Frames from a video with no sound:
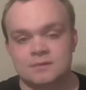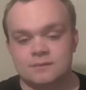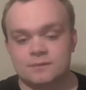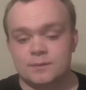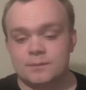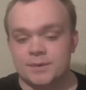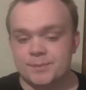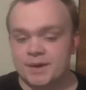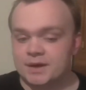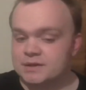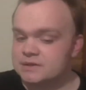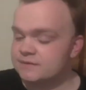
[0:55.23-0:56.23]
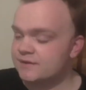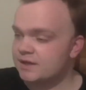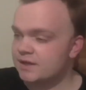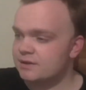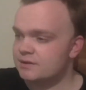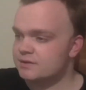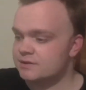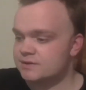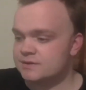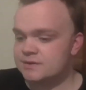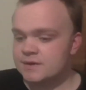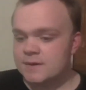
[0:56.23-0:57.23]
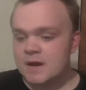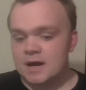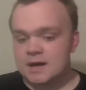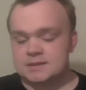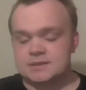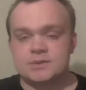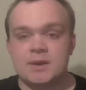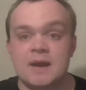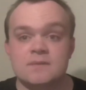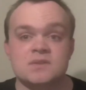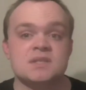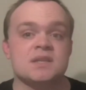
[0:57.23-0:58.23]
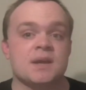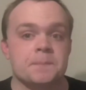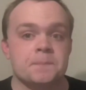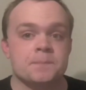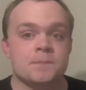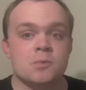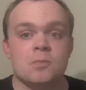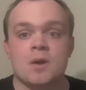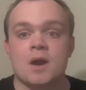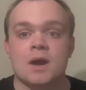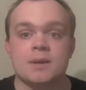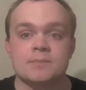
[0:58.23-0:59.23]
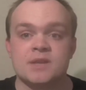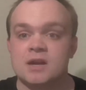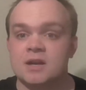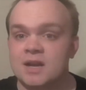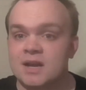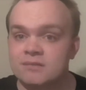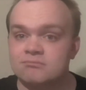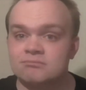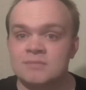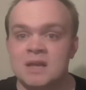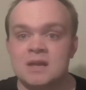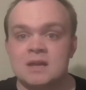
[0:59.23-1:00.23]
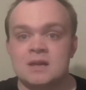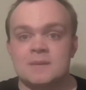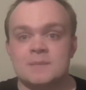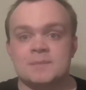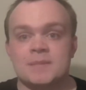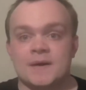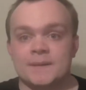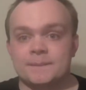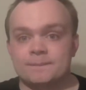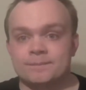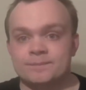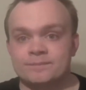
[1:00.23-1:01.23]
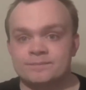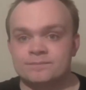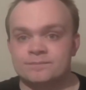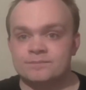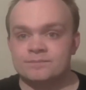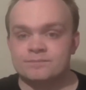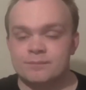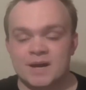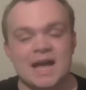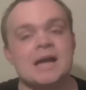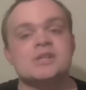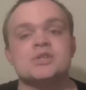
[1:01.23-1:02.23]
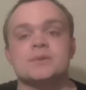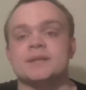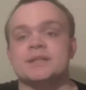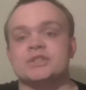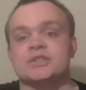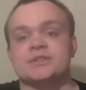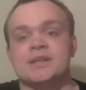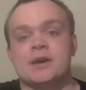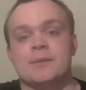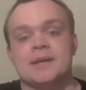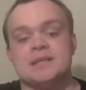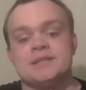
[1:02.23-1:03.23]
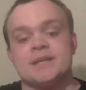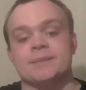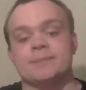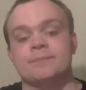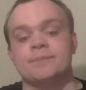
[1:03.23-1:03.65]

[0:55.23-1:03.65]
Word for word: from my past videos because I still have some where I'm younger but my actual age is now 18.